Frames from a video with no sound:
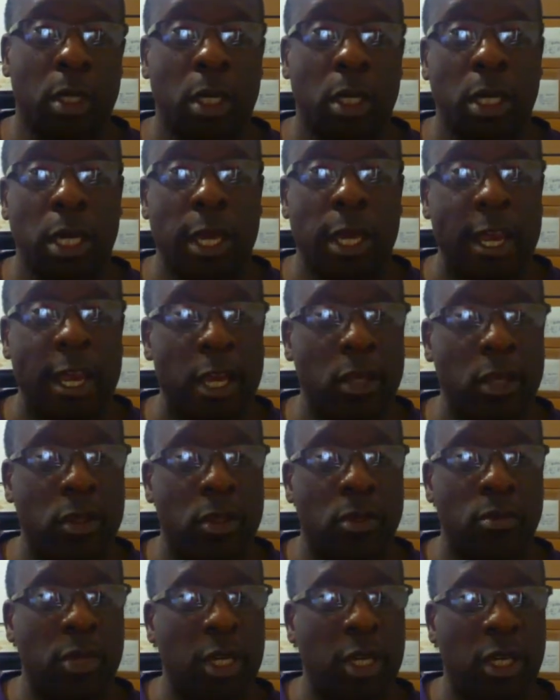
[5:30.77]
and to
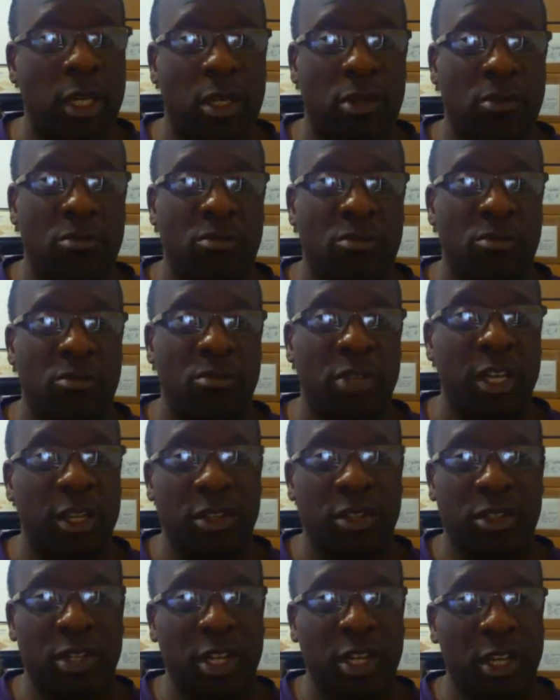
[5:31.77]
make, like,
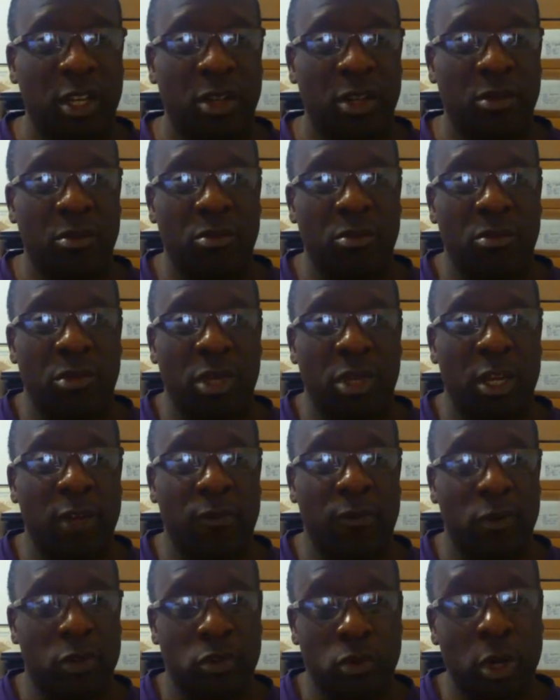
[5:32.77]
say,
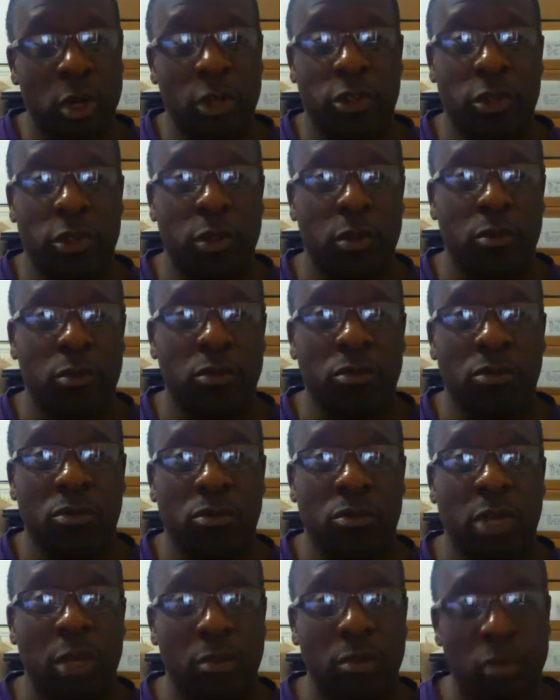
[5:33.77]
infrastructure and
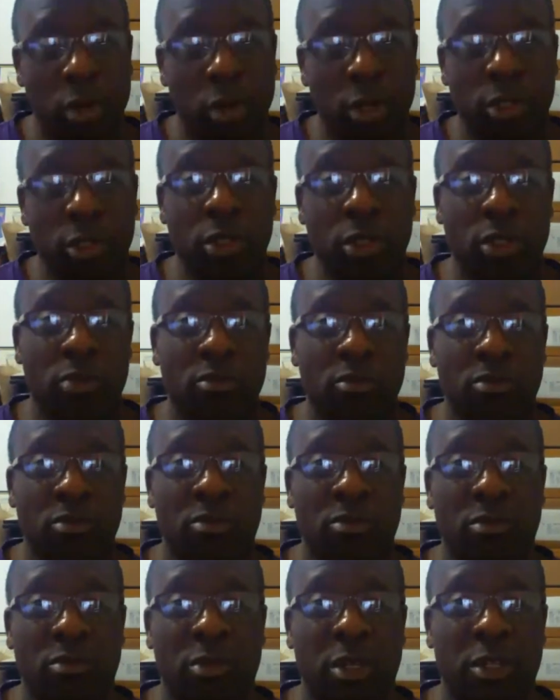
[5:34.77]
bridges.
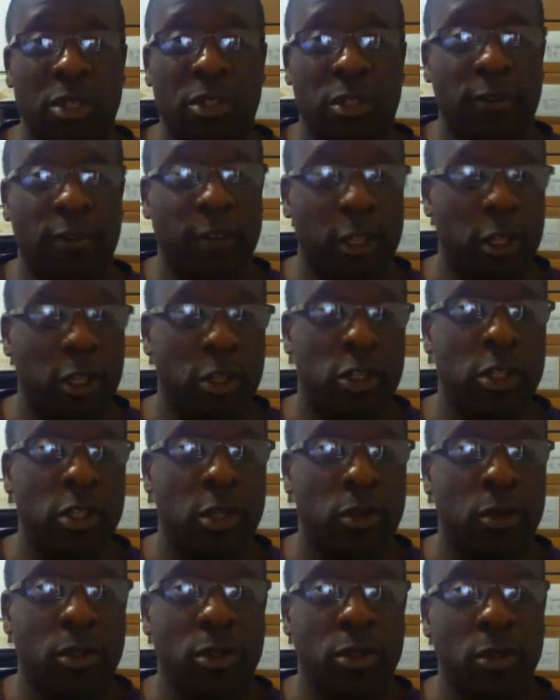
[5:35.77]
Civil engineers
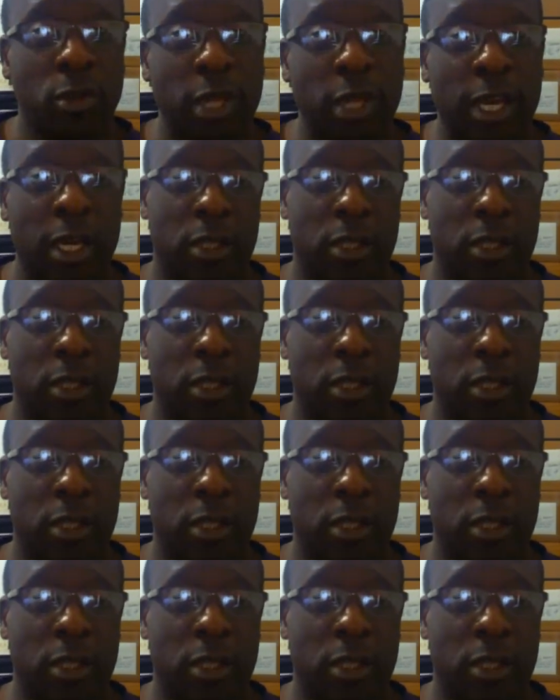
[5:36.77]
do that,